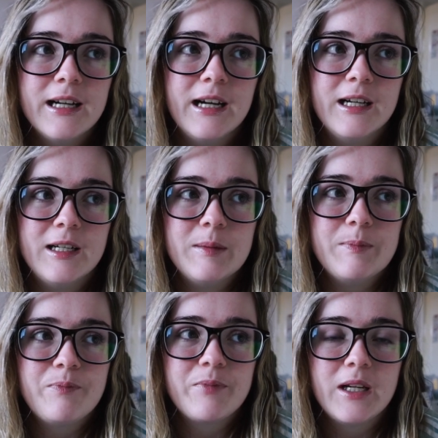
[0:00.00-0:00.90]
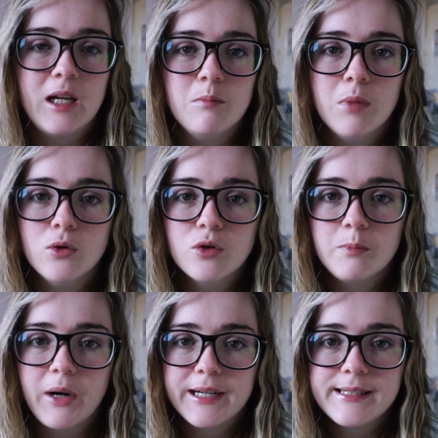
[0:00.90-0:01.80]
like
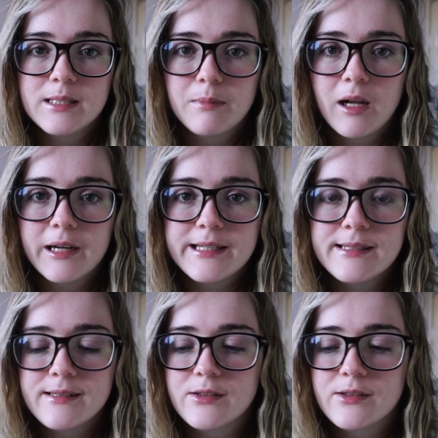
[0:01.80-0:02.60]
bulk buy supplies,